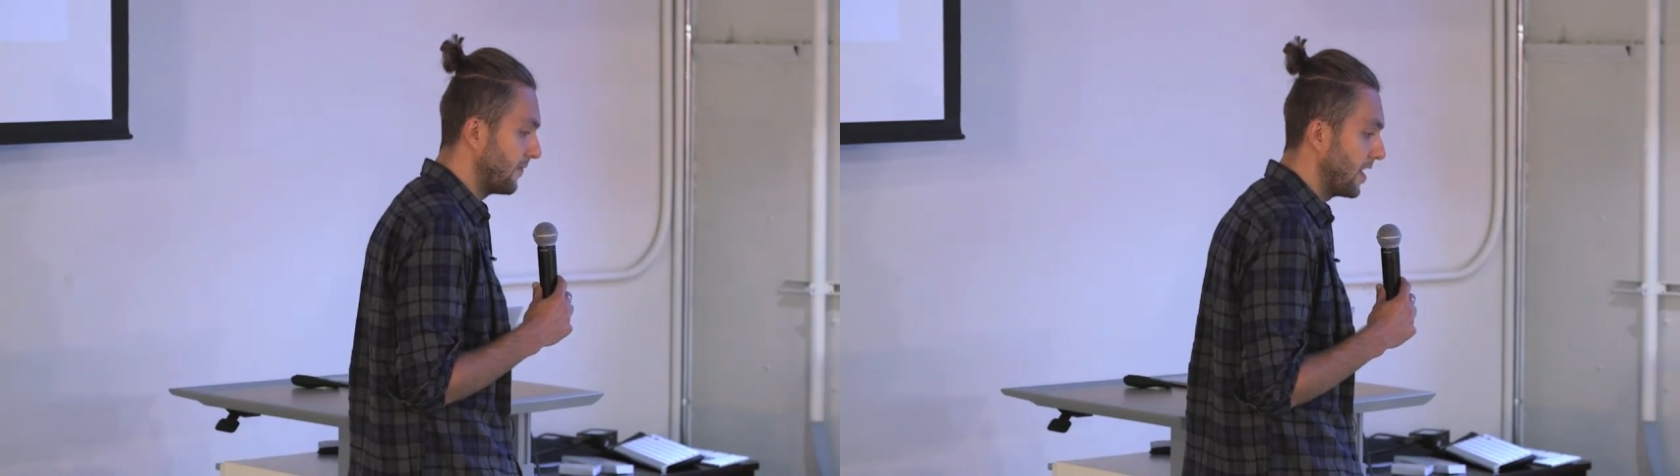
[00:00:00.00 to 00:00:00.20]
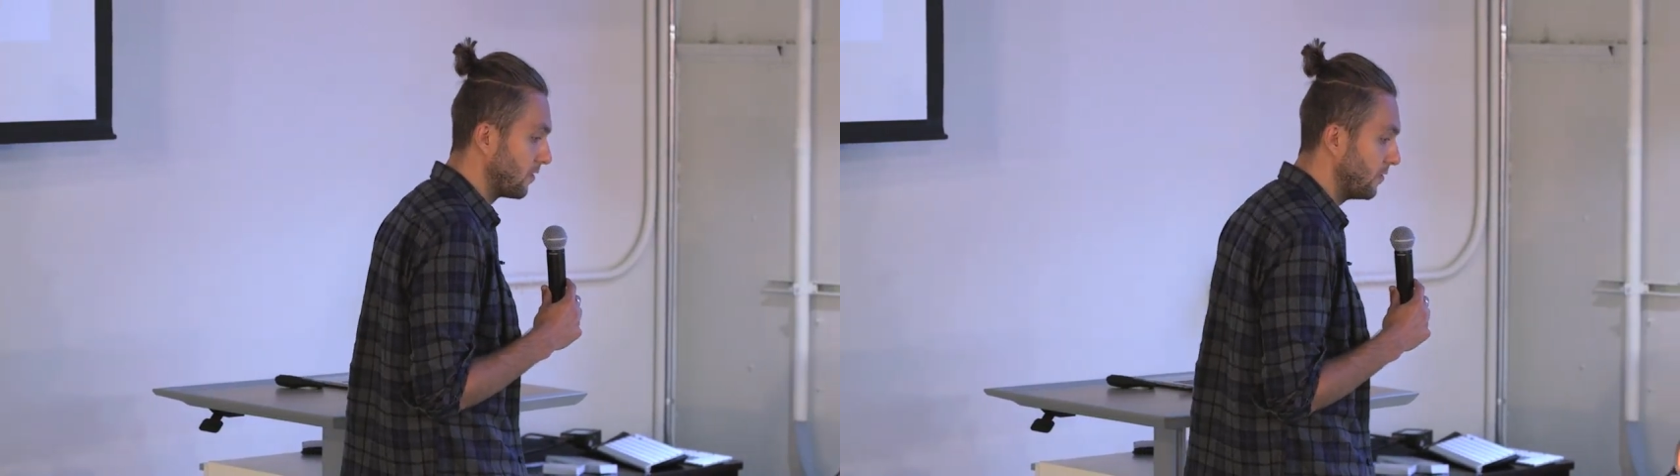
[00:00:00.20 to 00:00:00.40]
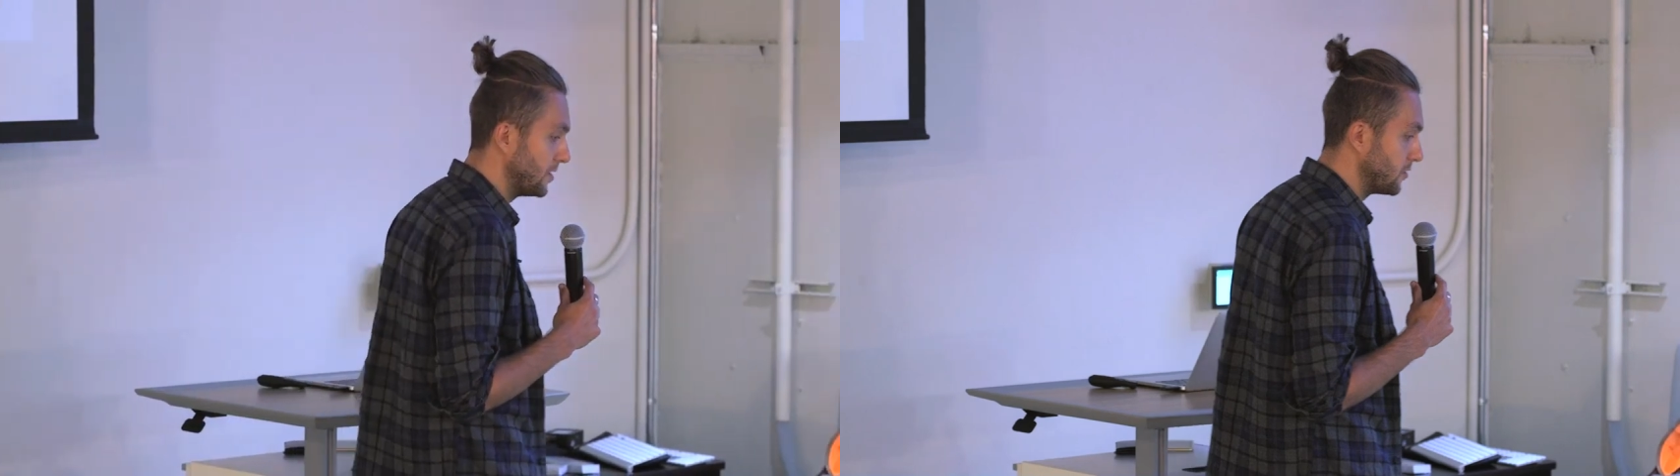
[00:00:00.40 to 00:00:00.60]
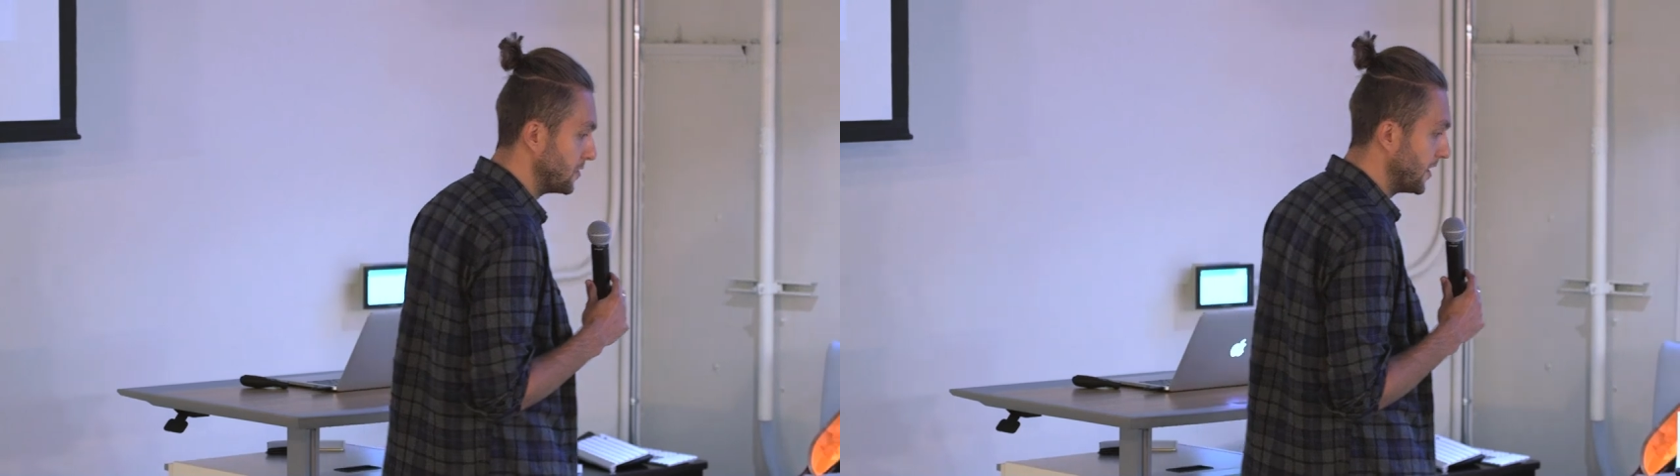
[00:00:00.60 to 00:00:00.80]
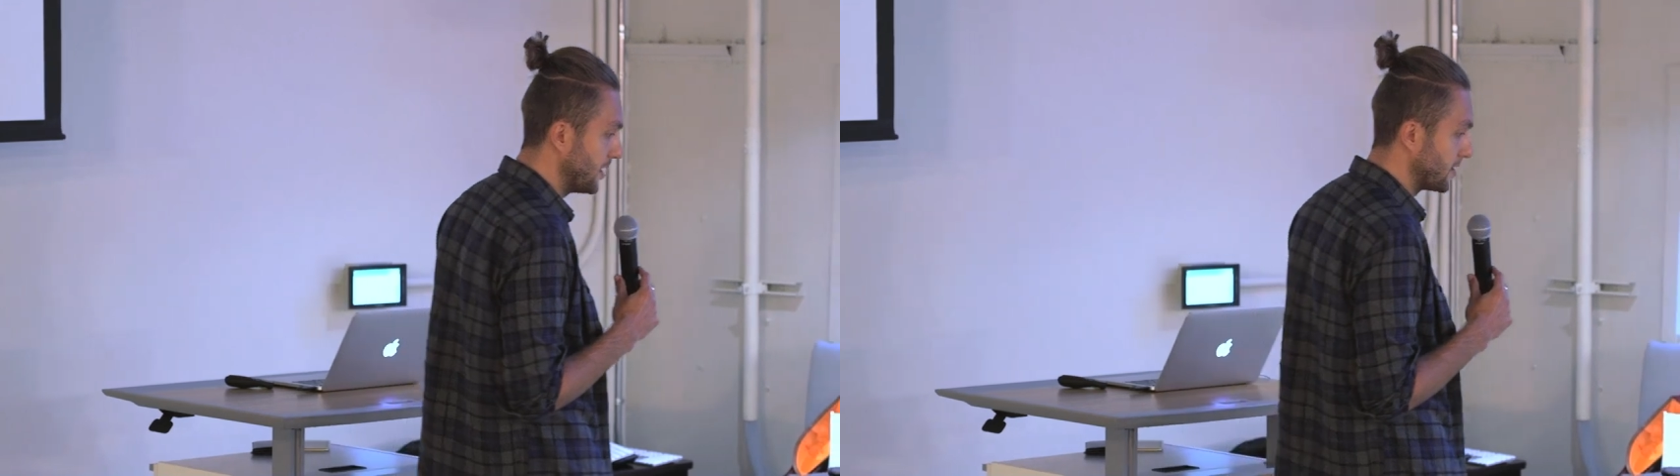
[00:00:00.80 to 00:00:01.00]
we are going to
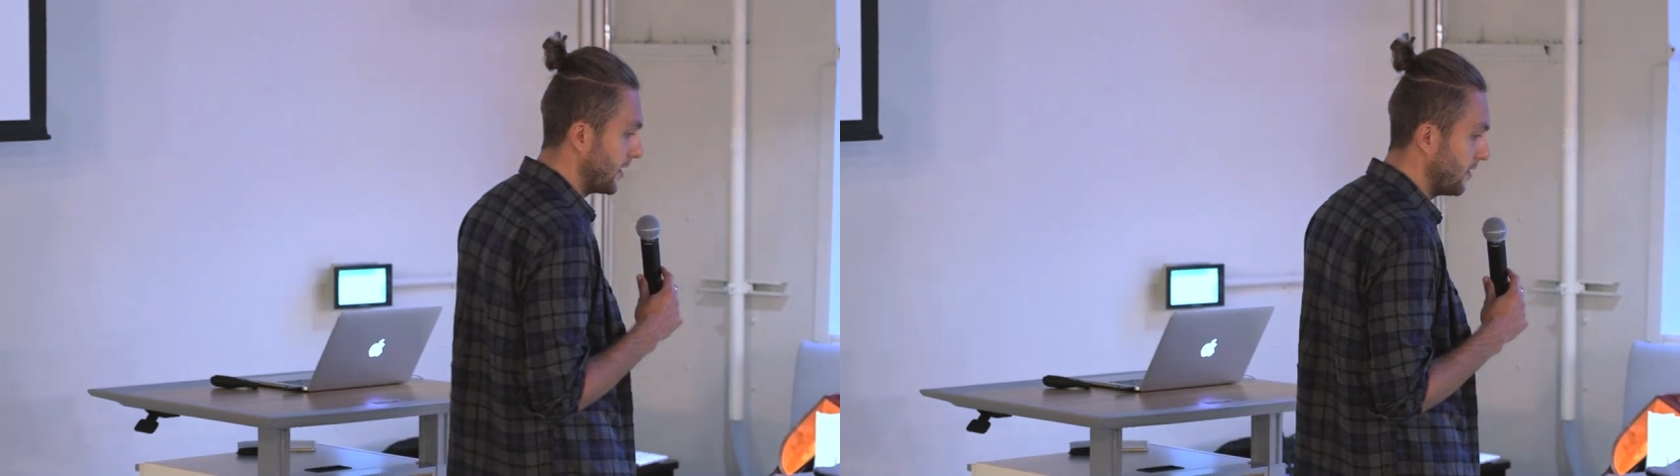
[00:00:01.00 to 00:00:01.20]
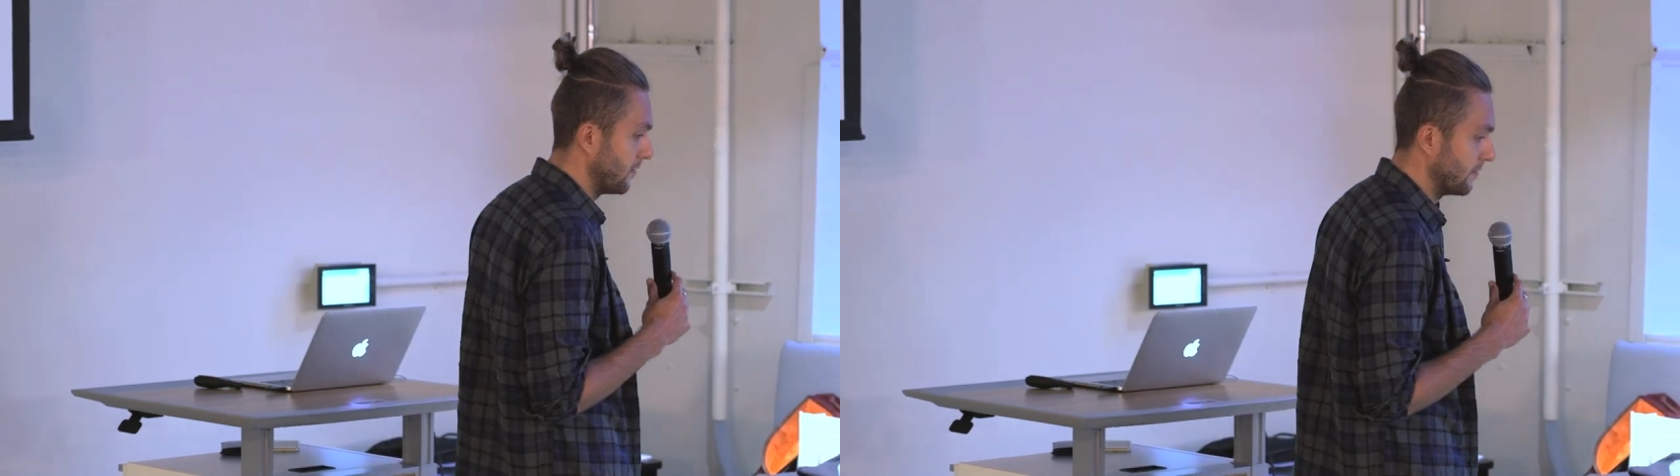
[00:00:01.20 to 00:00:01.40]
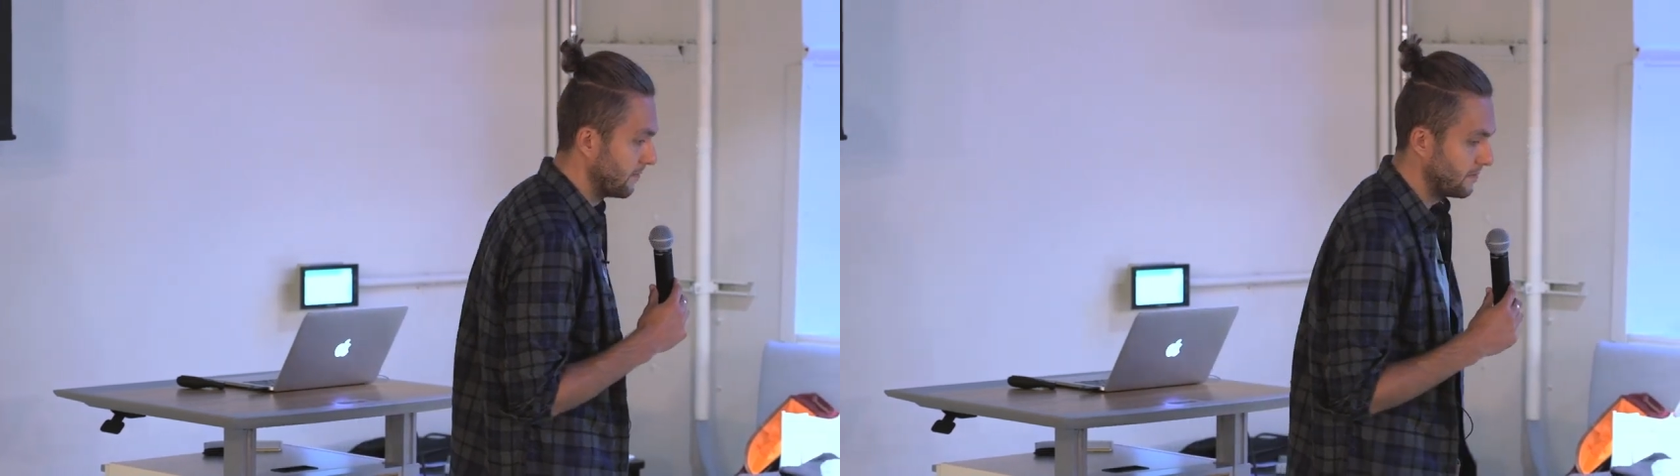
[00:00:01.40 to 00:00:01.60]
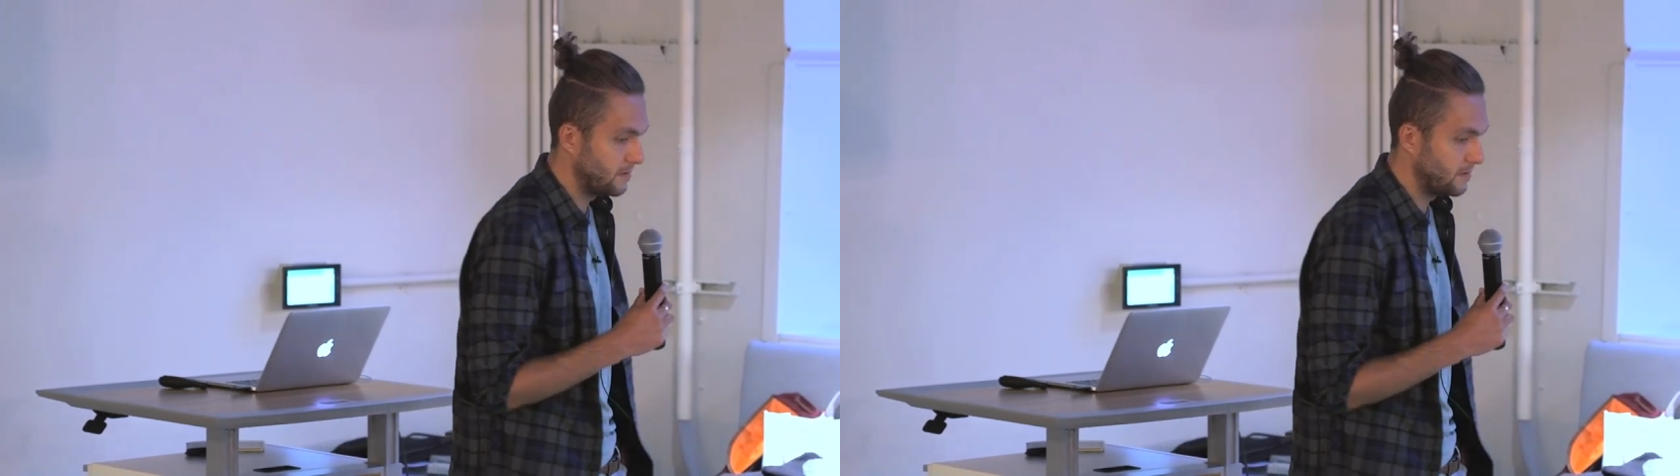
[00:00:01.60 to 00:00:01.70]
drill down